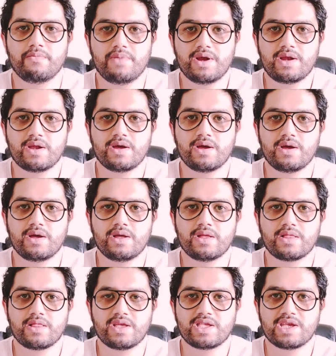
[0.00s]
But
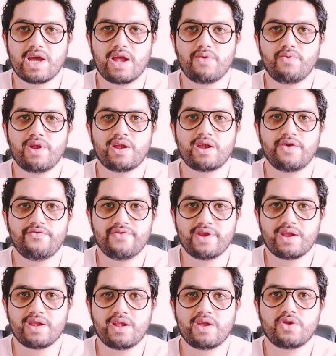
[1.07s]
the child will
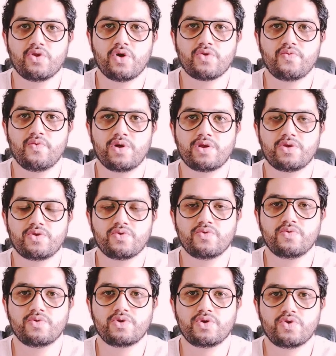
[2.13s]
definitely not want
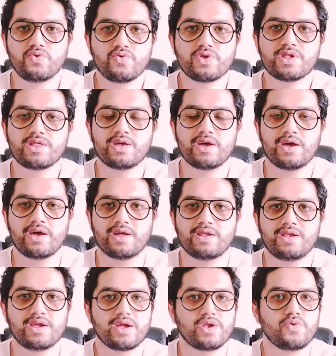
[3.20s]
to use the
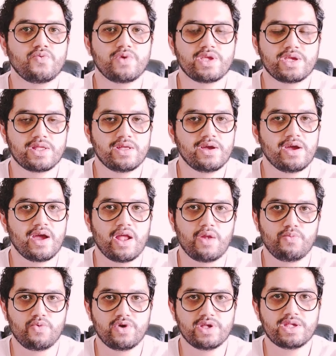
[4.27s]
hand in which the
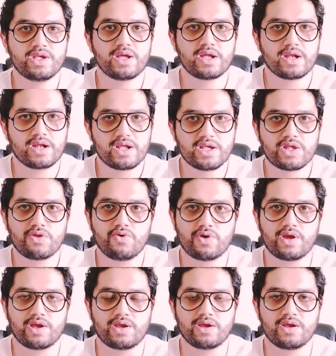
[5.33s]
elbow is
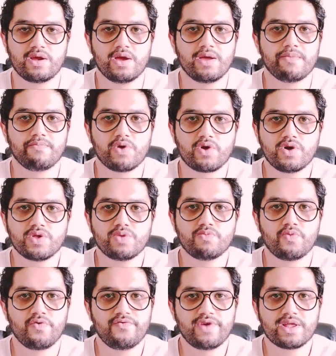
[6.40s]
dislocated because
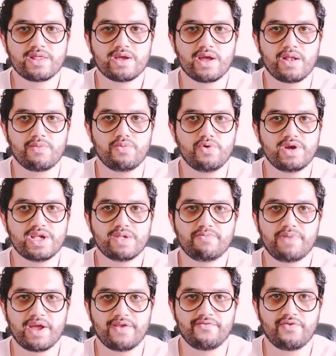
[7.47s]
moving the elbow is
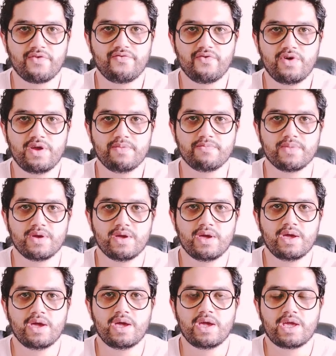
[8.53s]
painful for him.
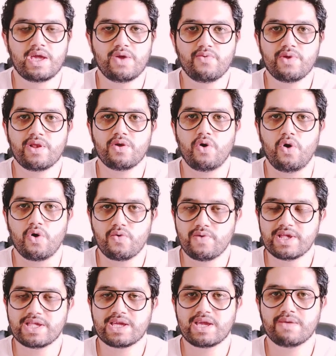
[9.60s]
He will
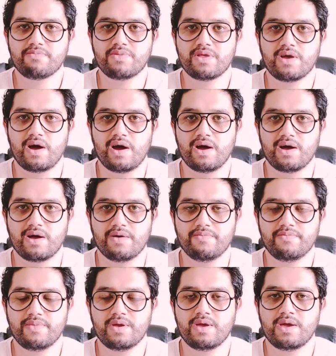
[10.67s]
always keep the
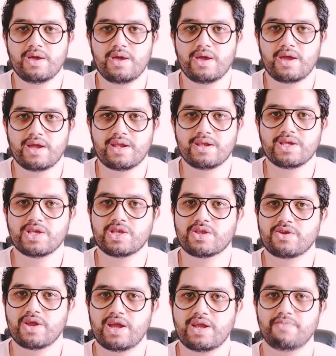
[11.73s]
arm in a
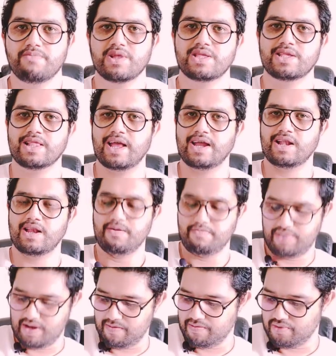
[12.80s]
straight but slightly
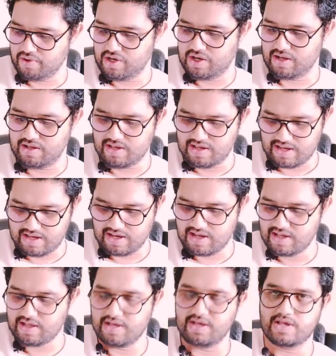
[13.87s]
bent position such
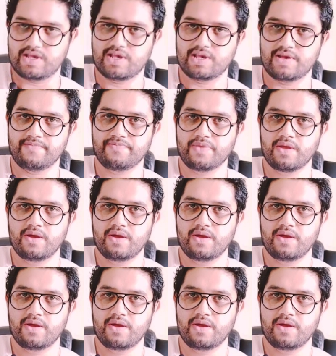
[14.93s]
as this,